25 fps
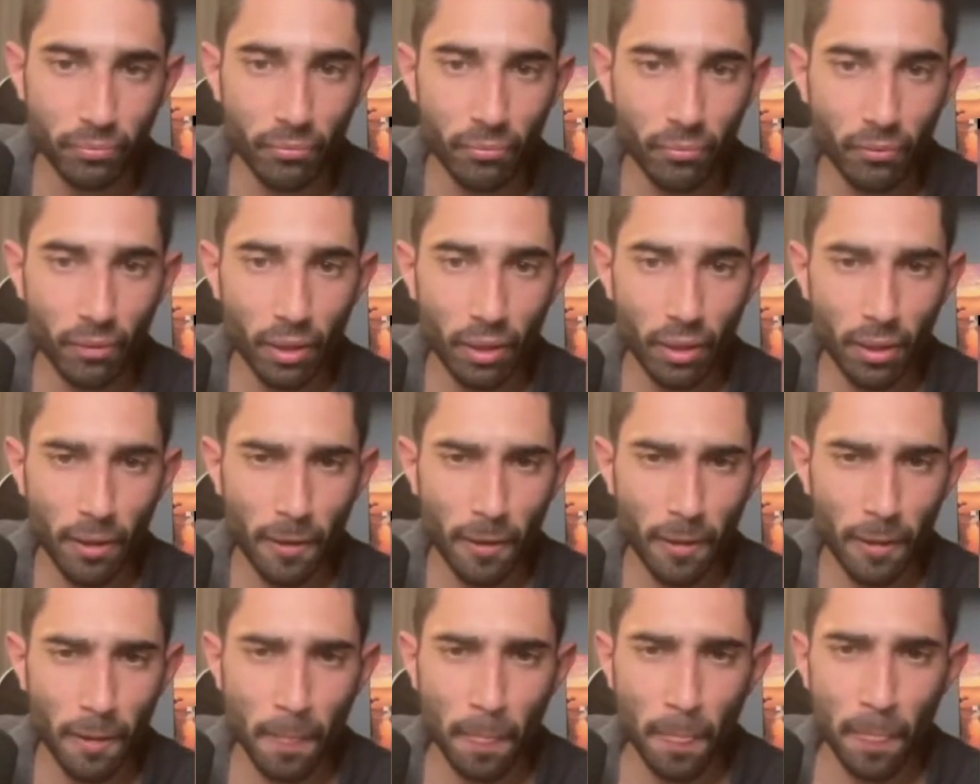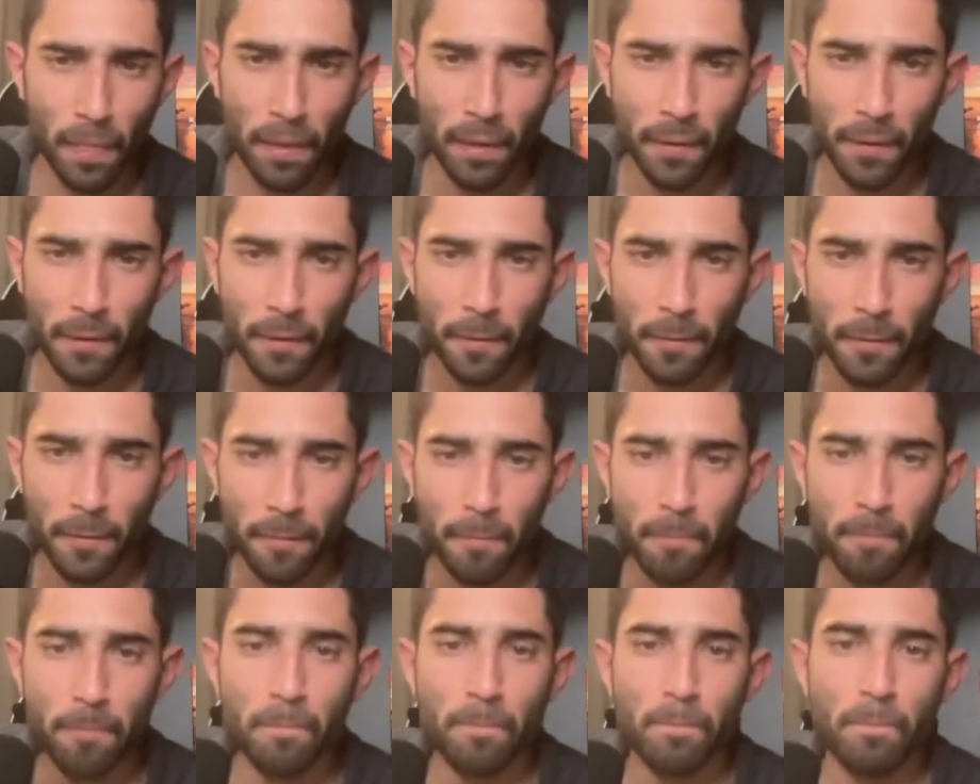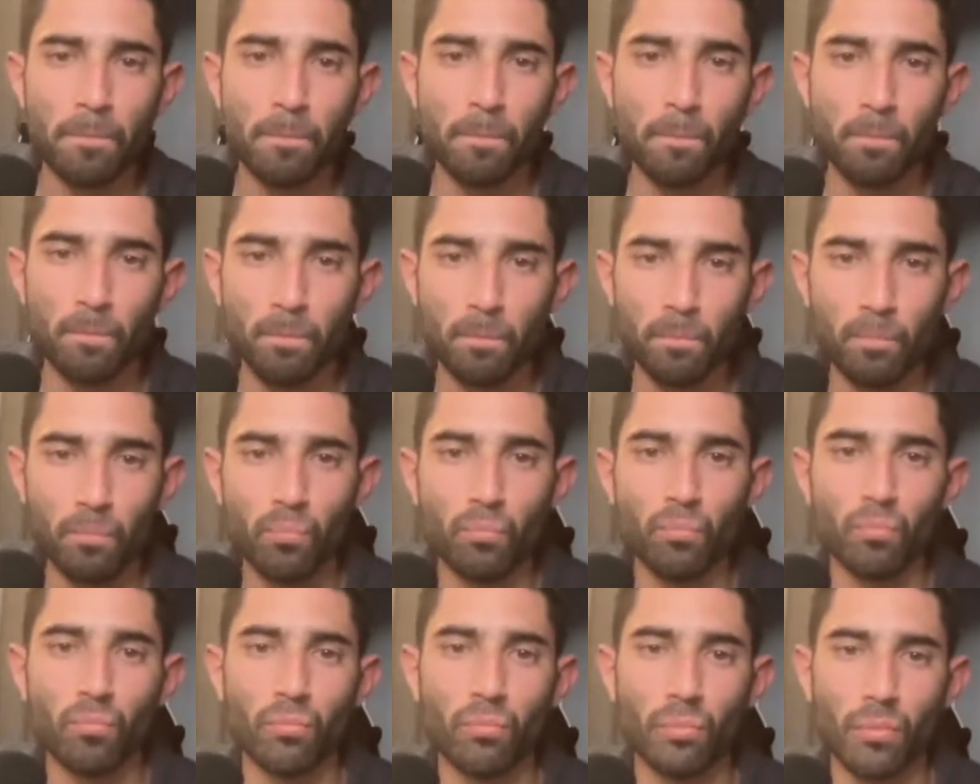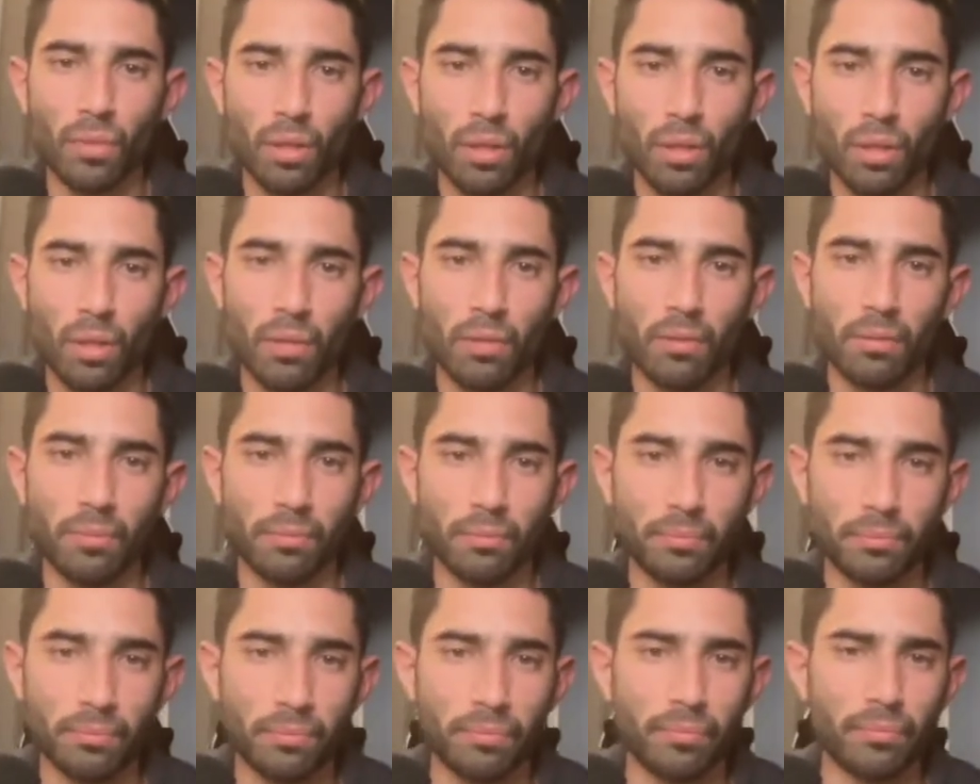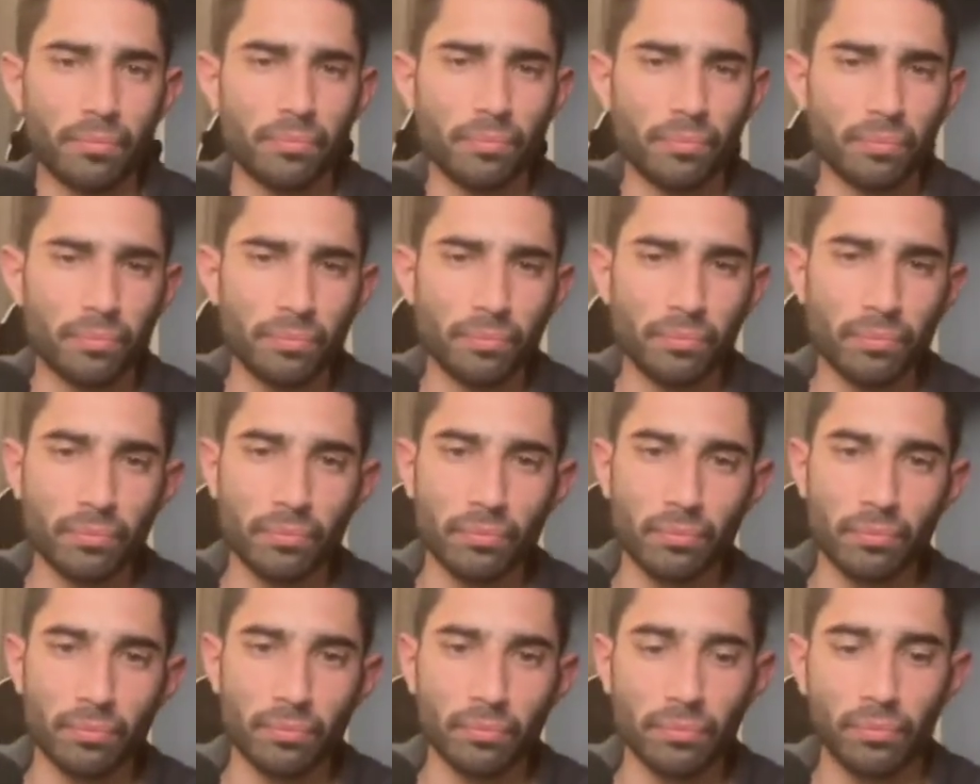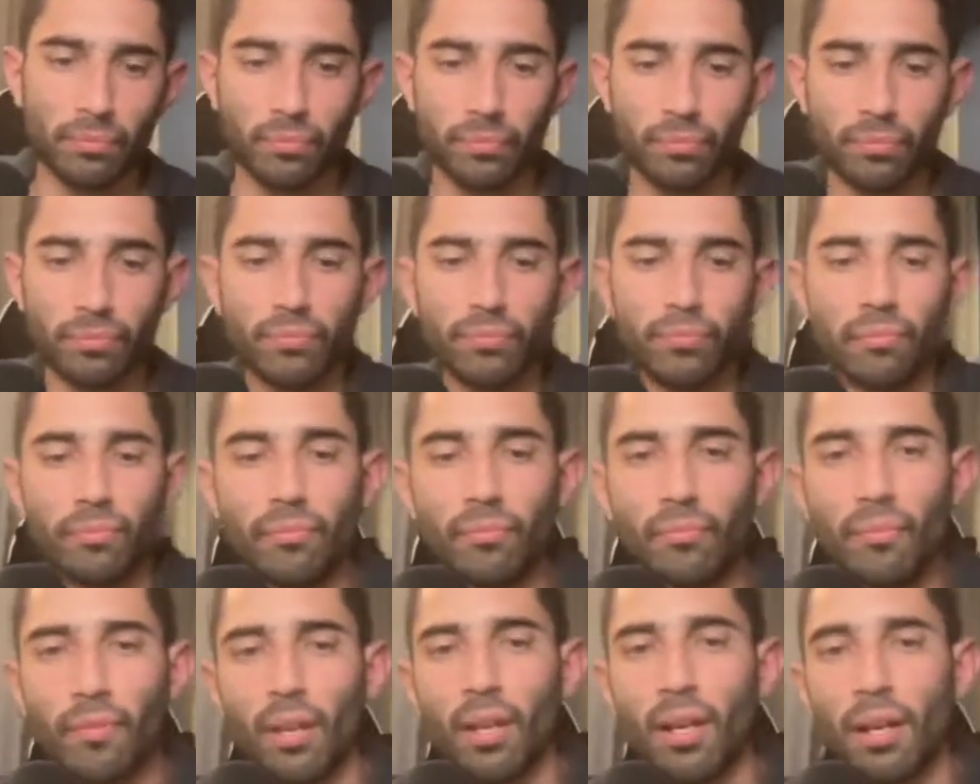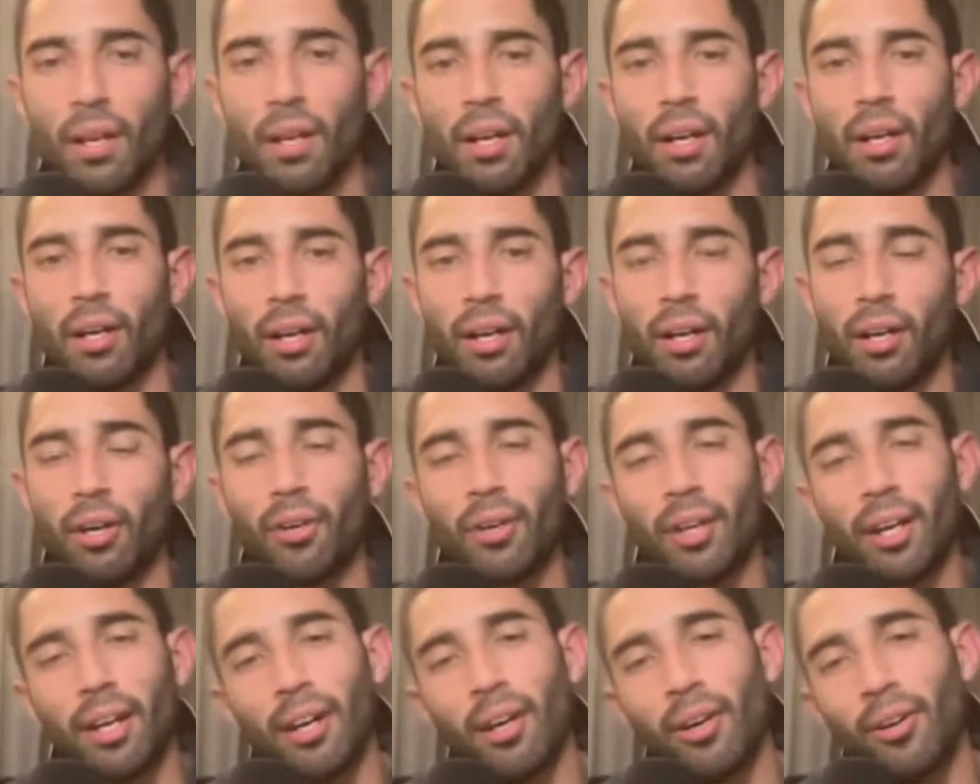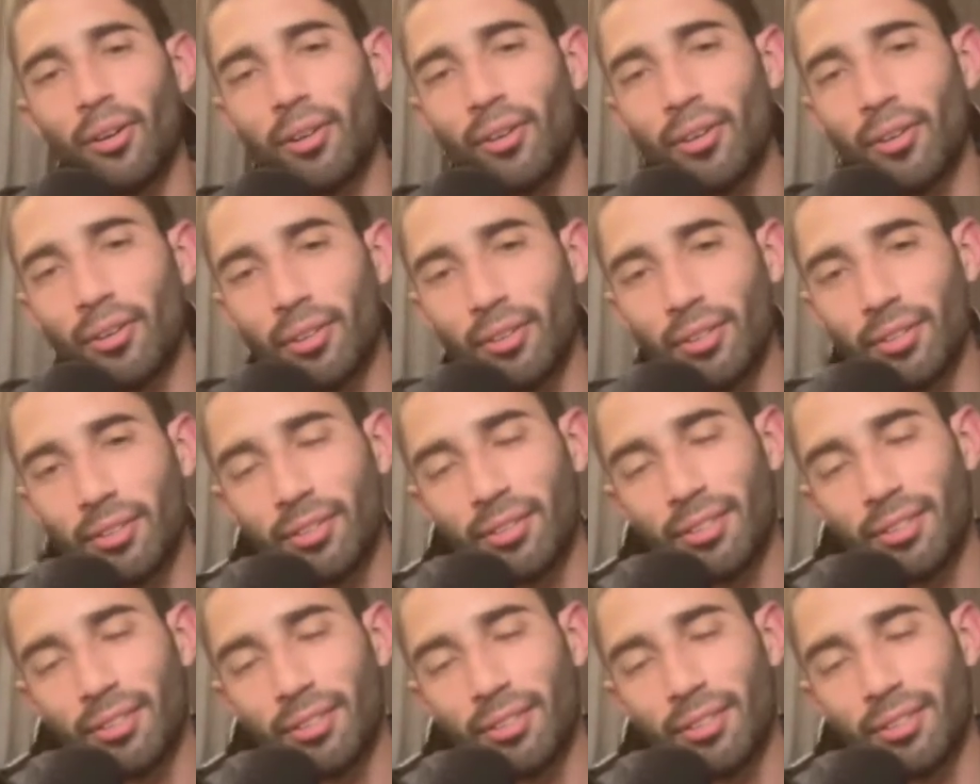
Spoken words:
why do I still have these lusting issues? I've been fighting demons. Okay, hold on.